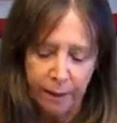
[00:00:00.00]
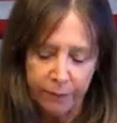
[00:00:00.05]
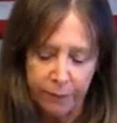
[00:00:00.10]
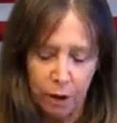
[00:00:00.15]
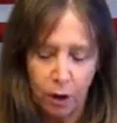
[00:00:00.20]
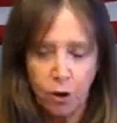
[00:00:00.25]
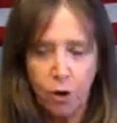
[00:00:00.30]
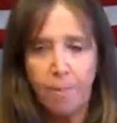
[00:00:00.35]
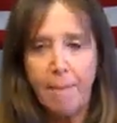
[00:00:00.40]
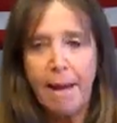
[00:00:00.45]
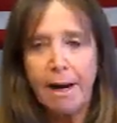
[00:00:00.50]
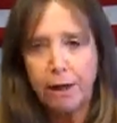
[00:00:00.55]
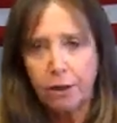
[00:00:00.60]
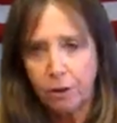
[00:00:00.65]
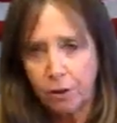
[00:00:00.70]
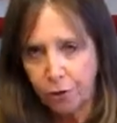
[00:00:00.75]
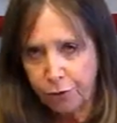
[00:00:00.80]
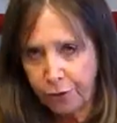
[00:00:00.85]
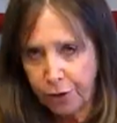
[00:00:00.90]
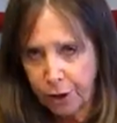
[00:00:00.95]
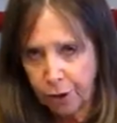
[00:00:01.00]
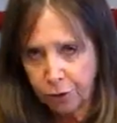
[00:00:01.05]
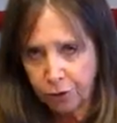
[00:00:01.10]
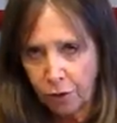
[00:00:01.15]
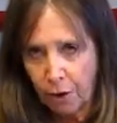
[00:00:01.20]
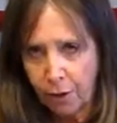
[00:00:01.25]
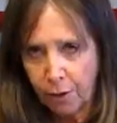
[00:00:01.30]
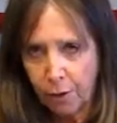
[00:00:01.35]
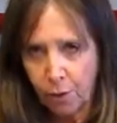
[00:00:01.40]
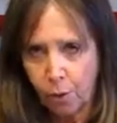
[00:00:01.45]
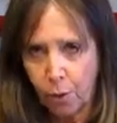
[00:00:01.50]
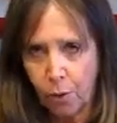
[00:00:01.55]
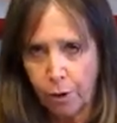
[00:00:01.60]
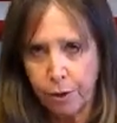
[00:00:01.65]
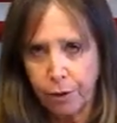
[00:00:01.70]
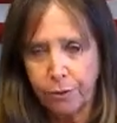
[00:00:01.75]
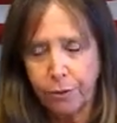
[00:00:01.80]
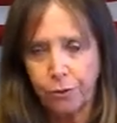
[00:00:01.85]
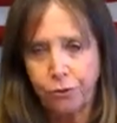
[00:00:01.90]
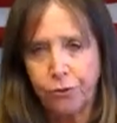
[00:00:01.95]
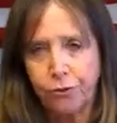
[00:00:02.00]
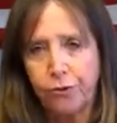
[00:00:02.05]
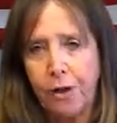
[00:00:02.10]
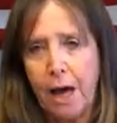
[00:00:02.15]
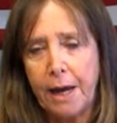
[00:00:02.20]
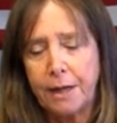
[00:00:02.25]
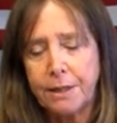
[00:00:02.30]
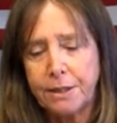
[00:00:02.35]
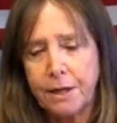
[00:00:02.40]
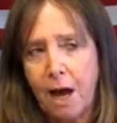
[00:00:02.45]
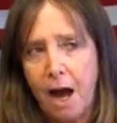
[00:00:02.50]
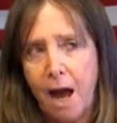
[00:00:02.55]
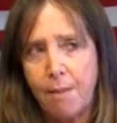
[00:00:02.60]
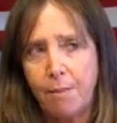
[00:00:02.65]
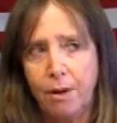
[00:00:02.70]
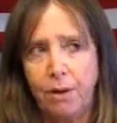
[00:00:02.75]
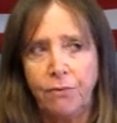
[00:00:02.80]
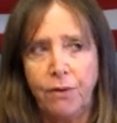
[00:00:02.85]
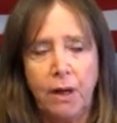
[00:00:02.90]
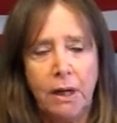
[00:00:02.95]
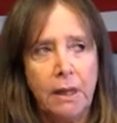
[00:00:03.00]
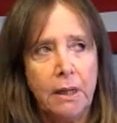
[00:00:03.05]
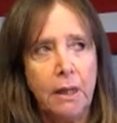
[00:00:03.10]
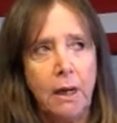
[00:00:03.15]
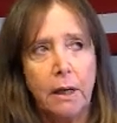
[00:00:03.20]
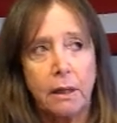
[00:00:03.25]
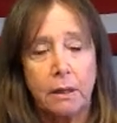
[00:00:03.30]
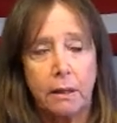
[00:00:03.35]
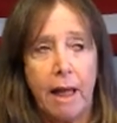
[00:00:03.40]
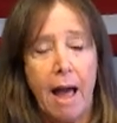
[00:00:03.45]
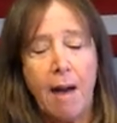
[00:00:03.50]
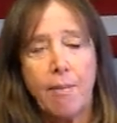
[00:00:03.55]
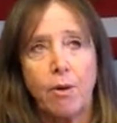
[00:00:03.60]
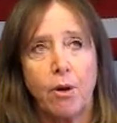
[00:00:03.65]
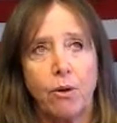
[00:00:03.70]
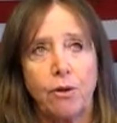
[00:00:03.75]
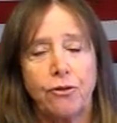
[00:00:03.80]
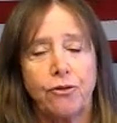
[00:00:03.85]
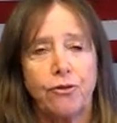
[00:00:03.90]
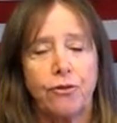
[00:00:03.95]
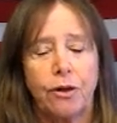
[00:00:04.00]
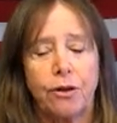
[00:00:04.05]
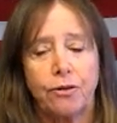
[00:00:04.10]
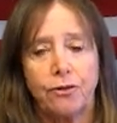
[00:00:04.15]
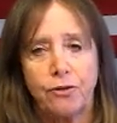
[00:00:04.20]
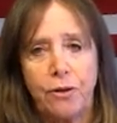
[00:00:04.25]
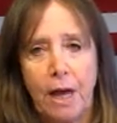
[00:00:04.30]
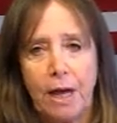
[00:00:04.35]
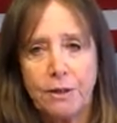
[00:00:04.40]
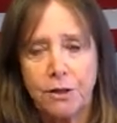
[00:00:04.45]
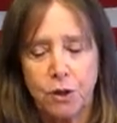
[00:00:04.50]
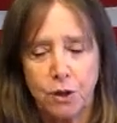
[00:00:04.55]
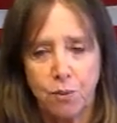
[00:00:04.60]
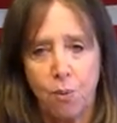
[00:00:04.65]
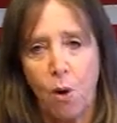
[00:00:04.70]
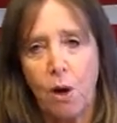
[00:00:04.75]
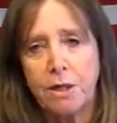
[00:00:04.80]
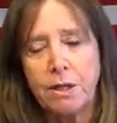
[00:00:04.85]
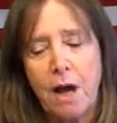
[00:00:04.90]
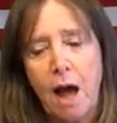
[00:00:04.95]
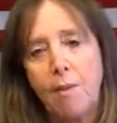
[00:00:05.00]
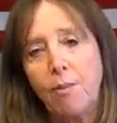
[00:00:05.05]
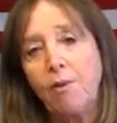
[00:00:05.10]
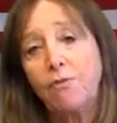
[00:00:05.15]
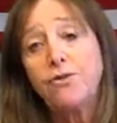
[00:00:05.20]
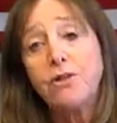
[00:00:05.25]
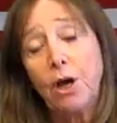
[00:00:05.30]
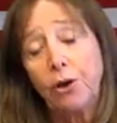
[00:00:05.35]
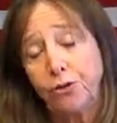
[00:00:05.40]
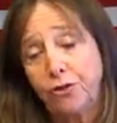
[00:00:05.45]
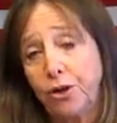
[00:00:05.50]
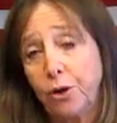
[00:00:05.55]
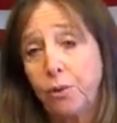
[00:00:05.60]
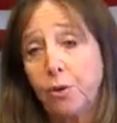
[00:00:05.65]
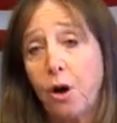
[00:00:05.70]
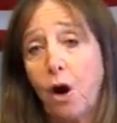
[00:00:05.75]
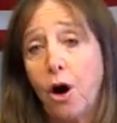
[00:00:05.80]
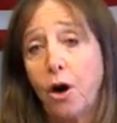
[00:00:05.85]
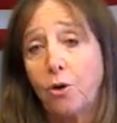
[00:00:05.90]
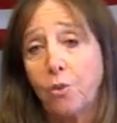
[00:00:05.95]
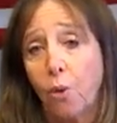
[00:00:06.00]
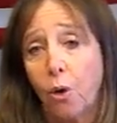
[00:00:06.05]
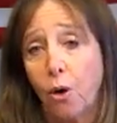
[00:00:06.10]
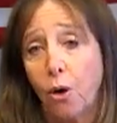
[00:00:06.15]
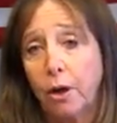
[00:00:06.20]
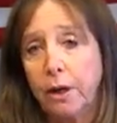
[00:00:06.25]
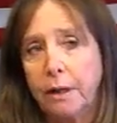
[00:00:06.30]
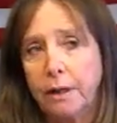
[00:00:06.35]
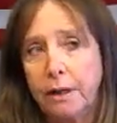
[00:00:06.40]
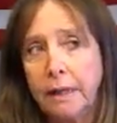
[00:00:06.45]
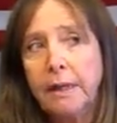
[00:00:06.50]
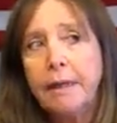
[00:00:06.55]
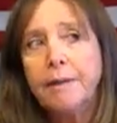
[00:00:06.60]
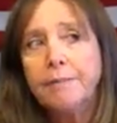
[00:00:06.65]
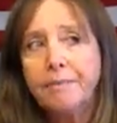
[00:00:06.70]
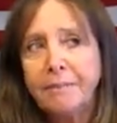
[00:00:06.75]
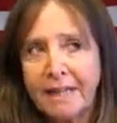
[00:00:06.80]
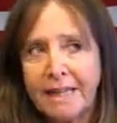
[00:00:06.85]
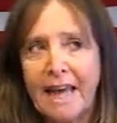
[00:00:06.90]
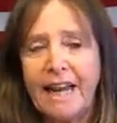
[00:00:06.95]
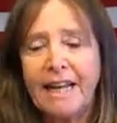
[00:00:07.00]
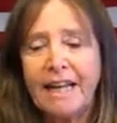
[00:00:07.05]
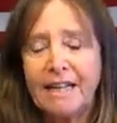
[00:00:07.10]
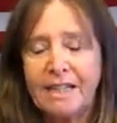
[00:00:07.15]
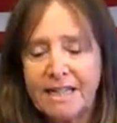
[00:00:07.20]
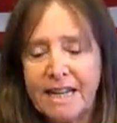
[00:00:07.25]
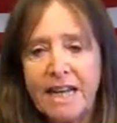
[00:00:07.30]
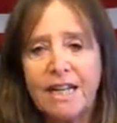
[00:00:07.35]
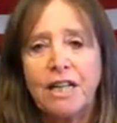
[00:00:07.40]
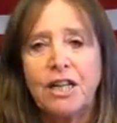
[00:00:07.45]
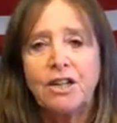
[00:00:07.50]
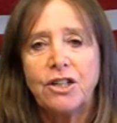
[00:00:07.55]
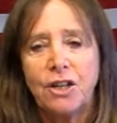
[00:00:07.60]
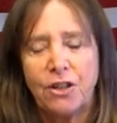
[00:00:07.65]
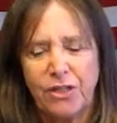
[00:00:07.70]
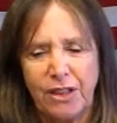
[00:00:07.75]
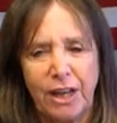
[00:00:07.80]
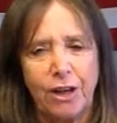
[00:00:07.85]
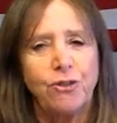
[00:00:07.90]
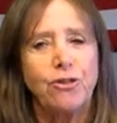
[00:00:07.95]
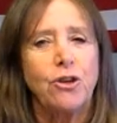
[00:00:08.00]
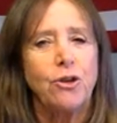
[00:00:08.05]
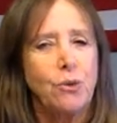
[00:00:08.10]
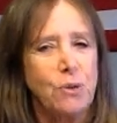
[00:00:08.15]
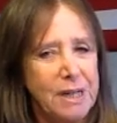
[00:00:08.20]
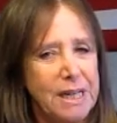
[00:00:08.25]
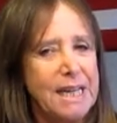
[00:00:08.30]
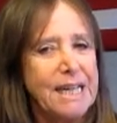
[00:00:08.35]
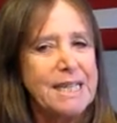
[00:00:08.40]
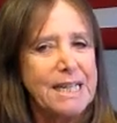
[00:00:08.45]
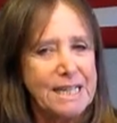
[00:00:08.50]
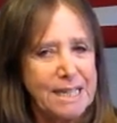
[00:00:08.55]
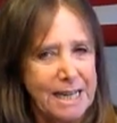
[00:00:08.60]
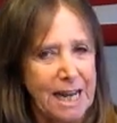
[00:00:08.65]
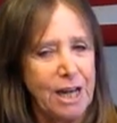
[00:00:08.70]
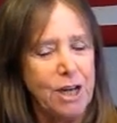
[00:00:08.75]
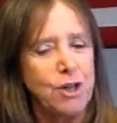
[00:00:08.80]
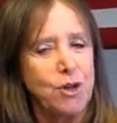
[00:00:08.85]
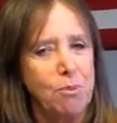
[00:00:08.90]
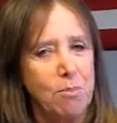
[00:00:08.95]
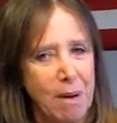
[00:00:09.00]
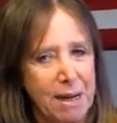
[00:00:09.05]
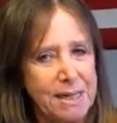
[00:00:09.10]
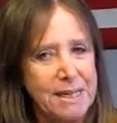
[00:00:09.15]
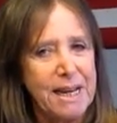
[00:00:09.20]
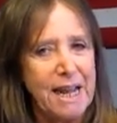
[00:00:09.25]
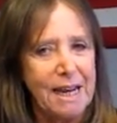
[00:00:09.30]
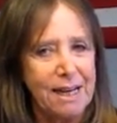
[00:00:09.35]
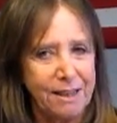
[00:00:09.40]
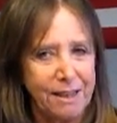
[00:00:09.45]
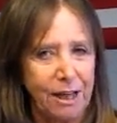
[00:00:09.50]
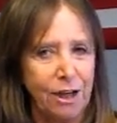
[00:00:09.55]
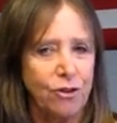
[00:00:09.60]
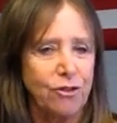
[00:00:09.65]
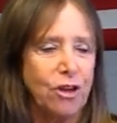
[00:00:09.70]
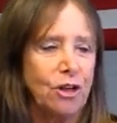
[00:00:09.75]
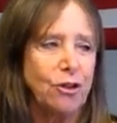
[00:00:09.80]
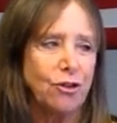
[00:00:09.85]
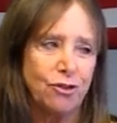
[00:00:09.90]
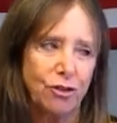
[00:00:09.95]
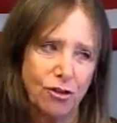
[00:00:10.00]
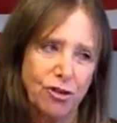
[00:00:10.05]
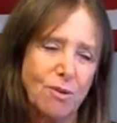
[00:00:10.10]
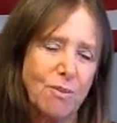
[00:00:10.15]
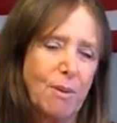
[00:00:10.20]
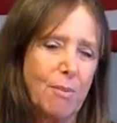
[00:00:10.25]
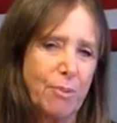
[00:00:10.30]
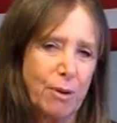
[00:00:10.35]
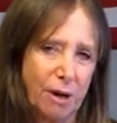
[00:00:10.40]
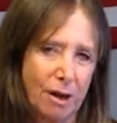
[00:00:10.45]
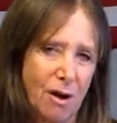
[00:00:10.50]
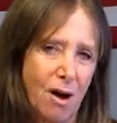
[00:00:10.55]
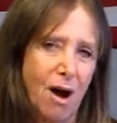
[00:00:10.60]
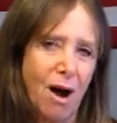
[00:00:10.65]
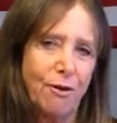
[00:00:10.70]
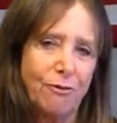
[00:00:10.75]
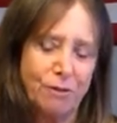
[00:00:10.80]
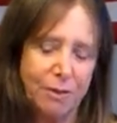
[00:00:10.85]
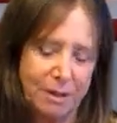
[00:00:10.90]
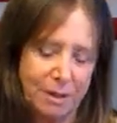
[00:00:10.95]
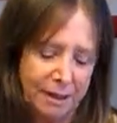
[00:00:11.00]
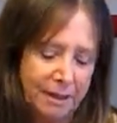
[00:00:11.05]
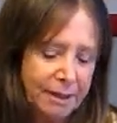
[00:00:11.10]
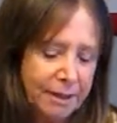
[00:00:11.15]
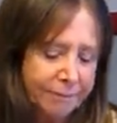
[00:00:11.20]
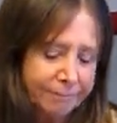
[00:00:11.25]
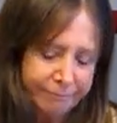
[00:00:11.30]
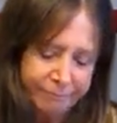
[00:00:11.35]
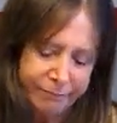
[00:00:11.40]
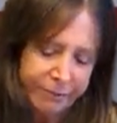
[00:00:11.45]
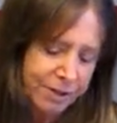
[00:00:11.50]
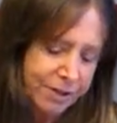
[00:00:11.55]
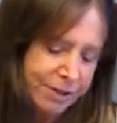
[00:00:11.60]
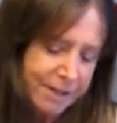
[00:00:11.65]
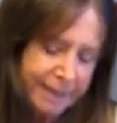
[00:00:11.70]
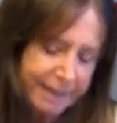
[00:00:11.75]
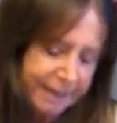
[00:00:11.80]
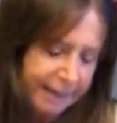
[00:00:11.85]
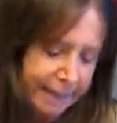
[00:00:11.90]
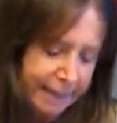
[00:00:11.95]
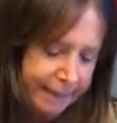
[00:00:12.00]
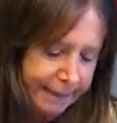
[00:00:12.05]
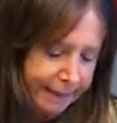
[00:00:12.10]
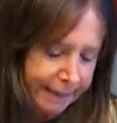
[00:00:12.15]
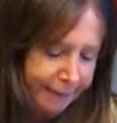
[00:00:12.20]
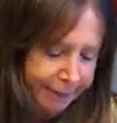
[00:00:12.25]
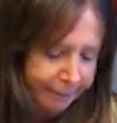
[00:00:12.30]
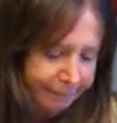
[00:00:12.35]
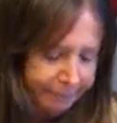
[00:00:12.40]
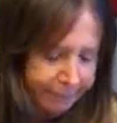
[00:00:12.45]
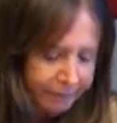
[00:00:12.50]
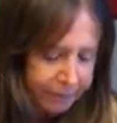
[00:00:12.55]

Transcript: that all your medical affairs are in order. This is not a time of glamorous success. It's more a time of just doing hard work and tending to things that you need to tend to, mundane things that you just have been putting off and just need to get it done.